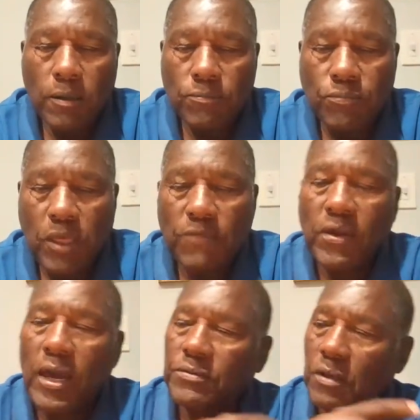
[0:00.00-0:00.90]
They've
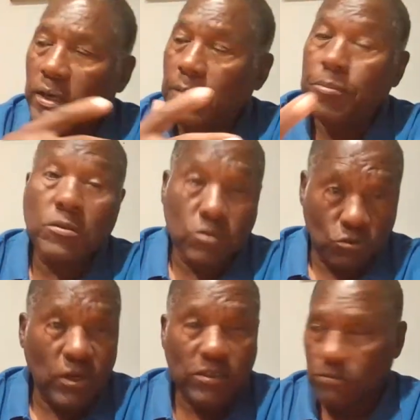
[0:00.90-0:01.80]
gotten a lot of political
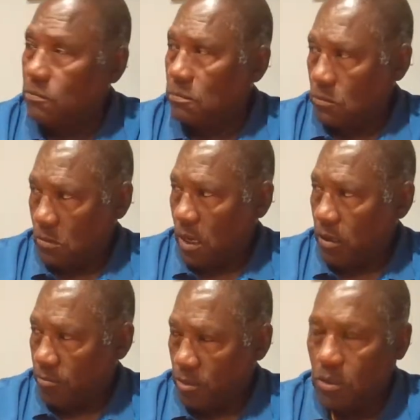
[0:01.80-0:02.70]
traction out of
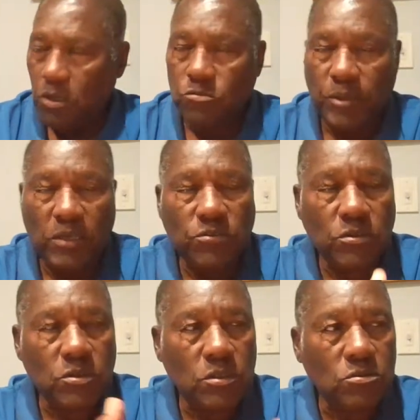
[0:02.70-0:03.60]
it because
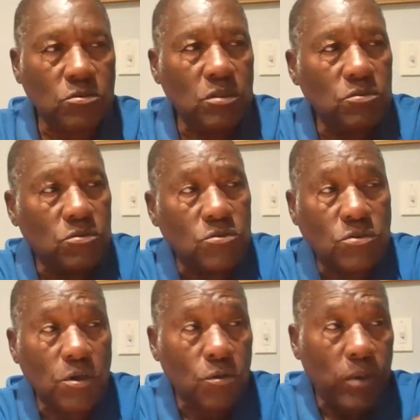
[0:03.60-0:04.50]
basically it tends to
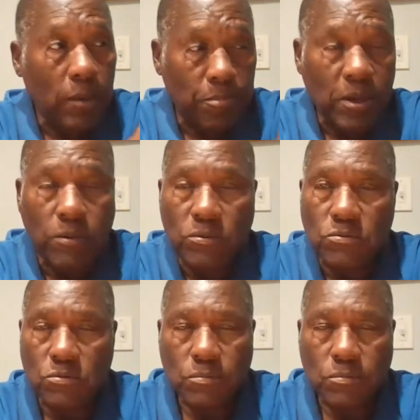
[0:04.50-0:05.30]
scare white parents.